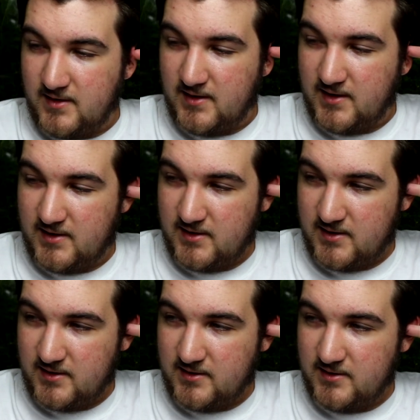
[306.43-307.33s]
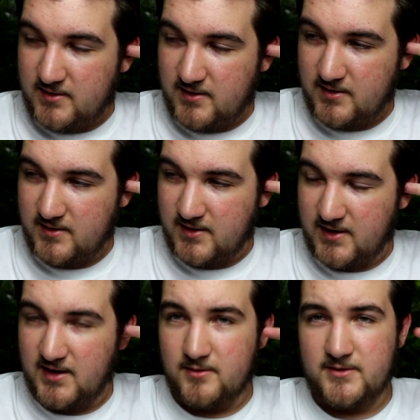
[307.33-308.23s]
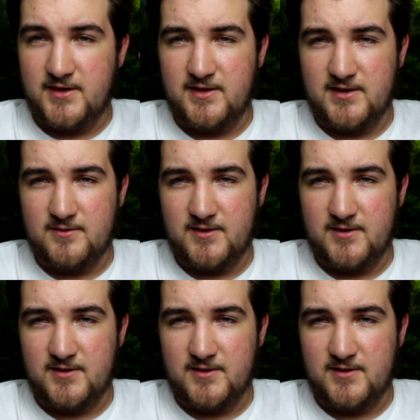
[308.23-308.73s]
And I can't really think of